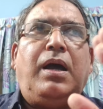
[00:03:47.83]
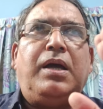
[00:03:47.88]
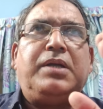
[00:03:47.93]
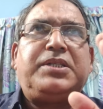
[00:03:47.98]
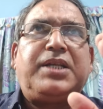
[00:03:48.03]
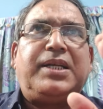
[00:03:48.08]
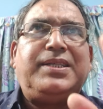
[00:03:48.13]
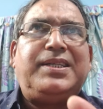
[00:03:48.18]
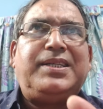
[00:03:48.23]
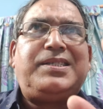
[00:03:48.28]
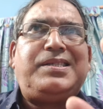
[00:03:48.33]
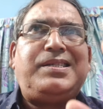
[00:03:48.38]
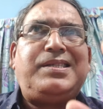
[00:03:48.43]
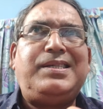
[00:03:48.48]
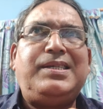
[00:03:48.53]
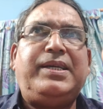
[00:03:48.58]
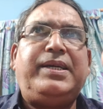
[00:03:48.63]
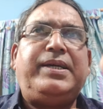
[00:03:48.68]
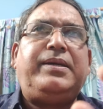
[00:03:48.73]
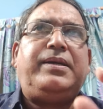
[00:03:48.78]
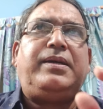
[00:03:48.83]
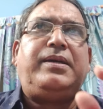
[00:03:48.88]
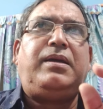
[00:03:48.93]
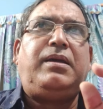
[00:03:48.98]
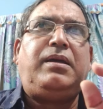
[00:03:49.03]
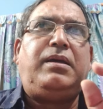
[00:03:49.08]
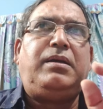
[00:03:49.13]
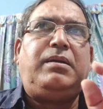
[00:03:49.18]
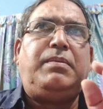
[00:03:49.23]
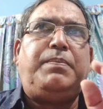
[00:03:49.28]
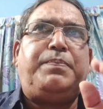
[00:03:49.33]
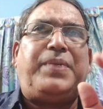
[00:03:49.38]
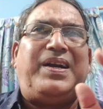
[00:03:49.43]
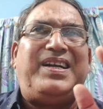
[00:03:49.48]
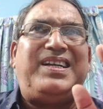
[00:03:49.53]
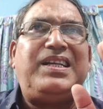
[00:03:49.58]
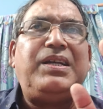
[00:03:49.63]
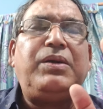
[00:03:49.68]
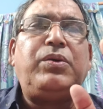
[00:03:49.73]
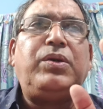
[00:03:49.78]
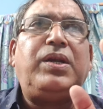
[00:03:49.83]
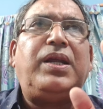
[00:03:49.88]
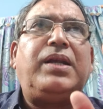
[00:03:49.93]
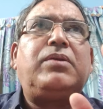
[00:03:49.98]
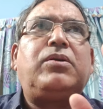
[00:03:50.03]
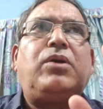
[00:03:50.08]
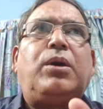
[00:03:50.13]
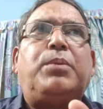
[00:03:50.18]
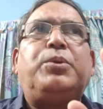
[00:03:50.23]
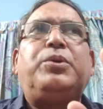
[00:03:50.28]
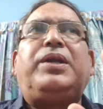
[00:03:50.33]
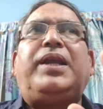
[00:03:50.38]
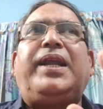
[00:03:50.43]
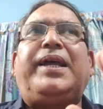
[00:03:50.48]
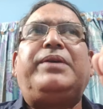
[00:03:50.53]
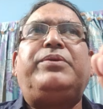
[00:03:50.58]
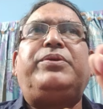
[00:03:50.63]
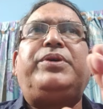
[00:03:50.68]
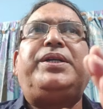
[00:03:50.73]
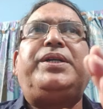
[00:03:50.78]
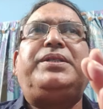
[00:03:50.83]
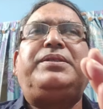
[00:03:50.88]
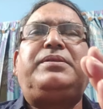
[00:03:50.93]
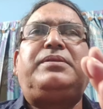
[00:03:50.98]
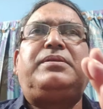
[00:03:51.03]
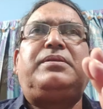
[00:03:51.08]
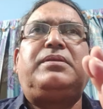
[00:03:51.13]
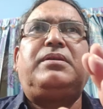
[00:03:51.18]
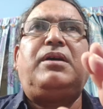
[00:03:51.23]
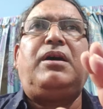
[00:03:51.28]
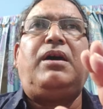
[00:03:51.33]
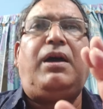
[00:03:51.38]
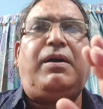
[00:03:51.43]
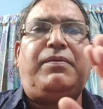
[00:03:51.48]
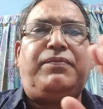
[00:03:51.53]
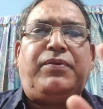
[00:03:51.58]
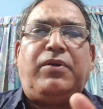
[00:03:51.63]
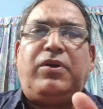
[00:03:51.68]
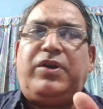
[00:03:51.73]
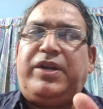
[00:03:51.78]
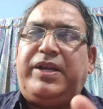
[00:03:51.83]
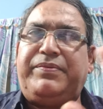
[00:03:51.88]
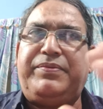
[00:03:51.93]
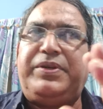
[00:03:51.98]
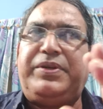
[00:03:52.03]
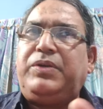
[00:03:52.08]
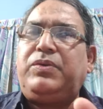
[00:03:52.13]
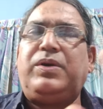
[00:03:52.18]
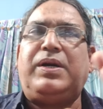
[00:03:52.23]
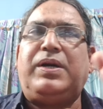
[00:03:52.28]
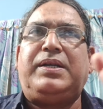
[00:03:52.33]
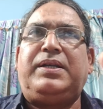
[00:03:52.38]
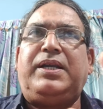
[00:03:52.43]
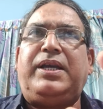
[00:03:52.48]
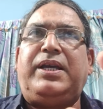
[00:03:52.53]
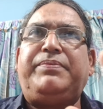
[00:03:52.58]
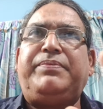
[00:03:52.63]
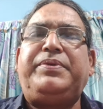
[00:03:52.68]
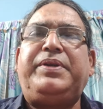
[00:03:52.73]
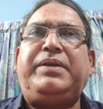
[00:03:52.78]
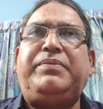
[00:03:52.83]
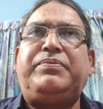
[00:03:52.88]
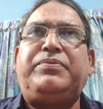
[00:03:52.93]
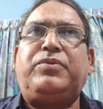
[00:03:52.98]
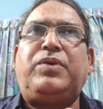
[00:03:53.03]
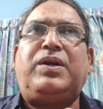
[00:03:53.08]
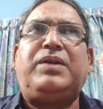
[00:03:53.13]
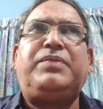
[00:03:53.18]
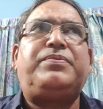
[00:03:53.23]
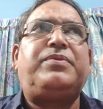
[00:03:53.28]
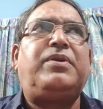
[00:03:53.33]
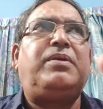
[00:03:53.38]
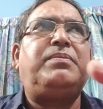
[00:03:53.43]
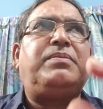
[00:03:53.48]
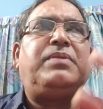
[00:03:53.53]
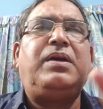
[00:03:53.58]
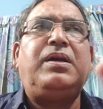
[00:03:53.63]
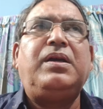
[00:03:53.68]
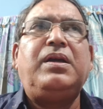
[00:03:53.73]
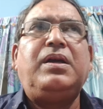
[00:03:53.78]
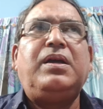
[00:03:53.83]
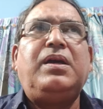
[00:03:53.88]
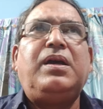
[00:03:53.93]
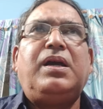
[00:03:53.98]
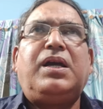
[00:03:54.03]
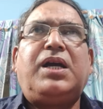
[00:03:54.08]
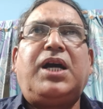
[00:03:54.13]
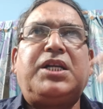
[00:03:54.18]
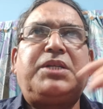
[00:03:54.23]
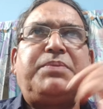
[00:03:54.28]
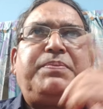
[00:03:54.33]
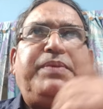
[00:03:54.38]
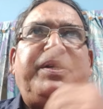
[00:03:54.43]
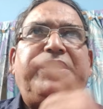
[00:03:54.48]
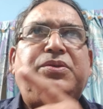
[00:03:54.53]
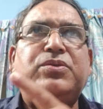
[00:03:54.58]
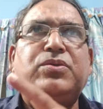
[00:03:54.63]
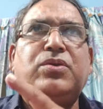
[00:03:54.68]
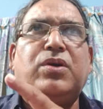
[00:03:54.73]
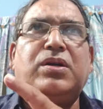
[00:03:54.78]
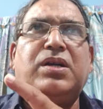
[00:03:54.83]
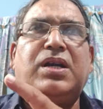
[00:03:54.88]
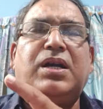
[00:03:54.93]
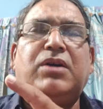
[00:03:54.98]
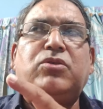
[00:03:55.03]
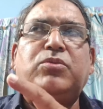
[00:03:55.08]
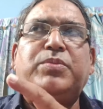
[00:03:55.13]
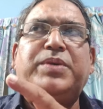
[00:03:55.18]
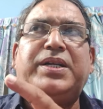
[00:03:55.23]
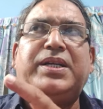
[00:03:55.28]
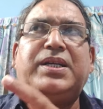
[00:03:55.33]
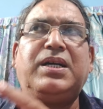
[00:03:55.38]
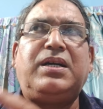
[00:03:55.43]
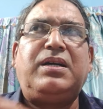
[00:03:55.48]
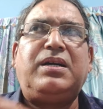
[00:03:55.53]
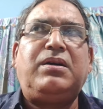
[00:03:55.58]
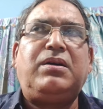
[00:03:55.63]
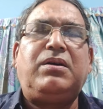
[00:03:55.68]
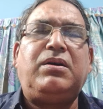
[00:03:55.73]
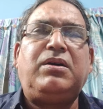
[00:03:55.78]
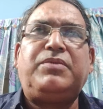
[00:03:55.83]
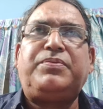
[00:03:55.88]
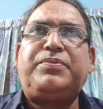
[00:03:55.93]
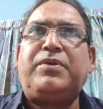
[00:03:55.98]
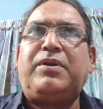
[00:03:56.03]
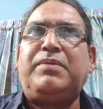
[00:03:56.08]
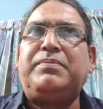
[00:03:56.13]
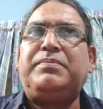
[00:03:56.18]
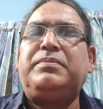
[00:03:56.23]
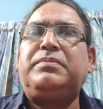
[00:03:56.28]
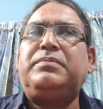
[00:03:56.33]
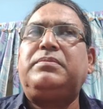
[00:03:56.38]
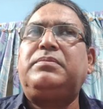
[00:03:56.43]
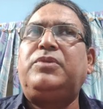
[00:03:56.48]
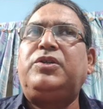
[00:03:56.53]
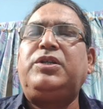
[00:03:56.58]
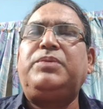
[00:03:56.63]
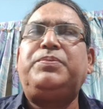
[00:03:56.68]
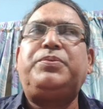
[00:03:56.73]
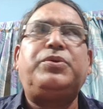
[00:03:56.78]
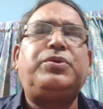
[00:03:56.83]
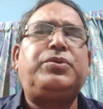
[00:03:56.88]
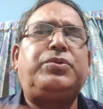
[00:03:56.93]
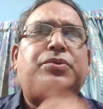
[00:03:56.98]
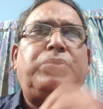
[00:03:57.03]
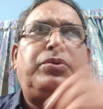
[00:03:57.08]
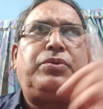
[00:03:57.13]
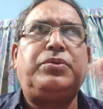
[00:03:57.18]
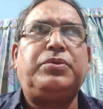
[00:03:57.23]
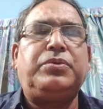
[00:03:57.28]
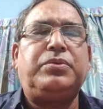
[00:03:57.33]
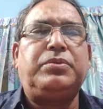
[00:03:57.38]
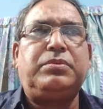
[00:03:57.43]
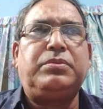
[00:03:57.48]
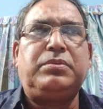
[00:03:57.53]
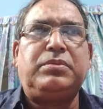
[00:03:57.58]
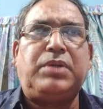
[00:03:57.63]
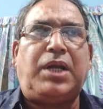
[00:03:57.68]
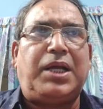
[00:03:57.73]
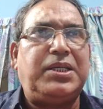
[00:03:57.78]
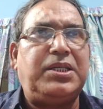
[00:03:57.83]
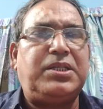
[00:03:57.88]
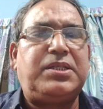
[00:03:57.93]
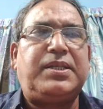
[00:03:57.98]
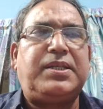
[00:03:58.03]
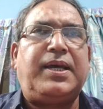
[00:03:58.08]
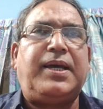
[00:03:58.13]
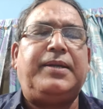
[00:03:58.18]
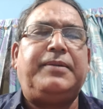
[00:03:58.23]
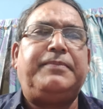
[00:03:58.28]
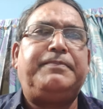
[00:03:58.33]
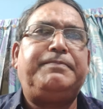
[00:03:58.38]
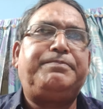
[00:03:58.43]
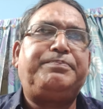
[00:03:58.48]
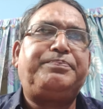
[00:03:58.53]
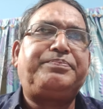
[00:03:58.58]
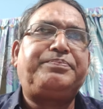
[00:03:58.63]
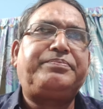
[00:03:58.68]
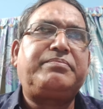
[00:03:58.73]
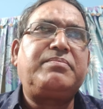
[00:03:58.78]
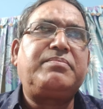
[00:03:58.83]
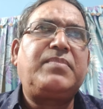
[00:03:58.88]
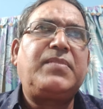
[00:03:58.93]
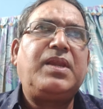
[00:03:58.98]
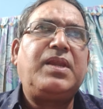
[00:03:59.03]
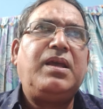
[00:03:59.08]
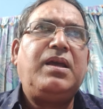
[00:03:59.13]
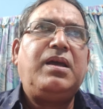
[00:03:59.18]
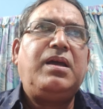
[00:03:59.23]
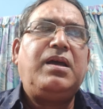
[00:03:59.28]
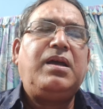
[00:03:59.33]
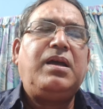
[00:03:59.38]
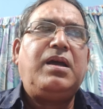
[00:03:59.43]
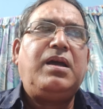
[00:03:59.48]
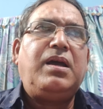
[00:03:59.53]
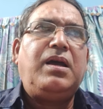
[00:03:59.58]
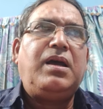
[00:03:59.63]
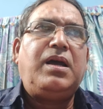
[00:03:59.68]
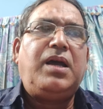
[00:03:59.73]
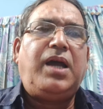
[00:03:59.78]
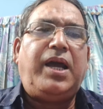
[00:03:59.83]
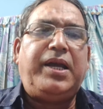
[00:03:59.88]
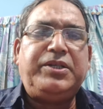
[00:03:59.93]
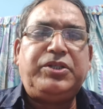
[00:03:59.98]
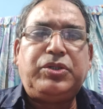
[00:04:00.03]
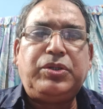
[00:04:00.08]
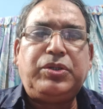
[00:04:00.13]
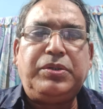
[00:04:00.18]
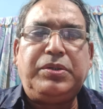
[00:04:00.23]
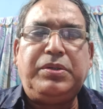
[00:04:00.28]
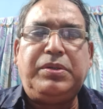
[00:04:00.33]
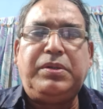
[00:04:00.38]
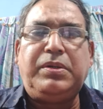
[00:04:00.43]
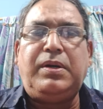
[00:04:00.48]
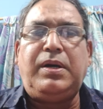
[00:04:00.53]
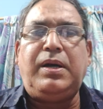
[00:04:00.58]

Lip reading: suggesting a particular common language for everyone from Kashmir to Kanyakumari or from Manipur to Rajasthan. And so